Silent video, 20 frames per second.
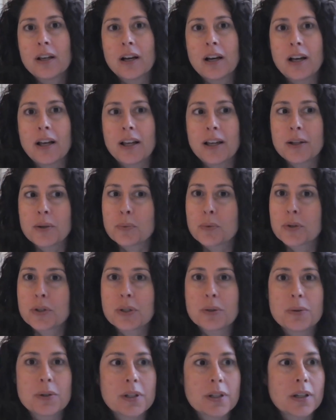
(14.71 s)
and we're
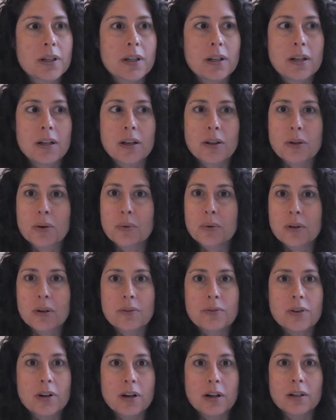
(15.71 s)
doing another one
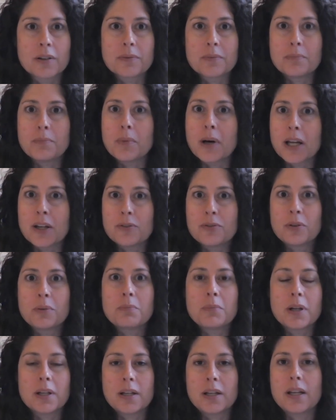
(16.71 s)
of our Mindful
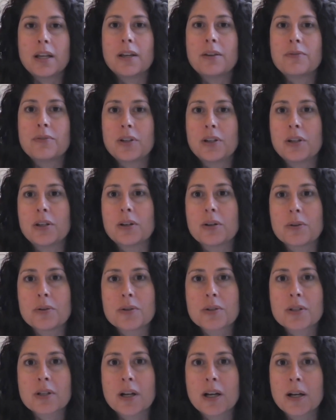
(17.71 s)
Monday
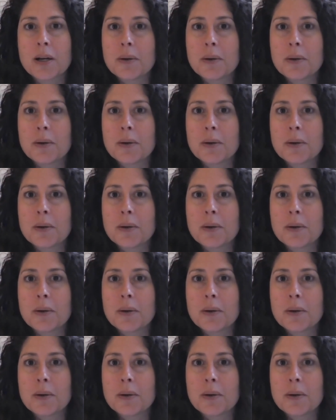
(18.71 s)
videos.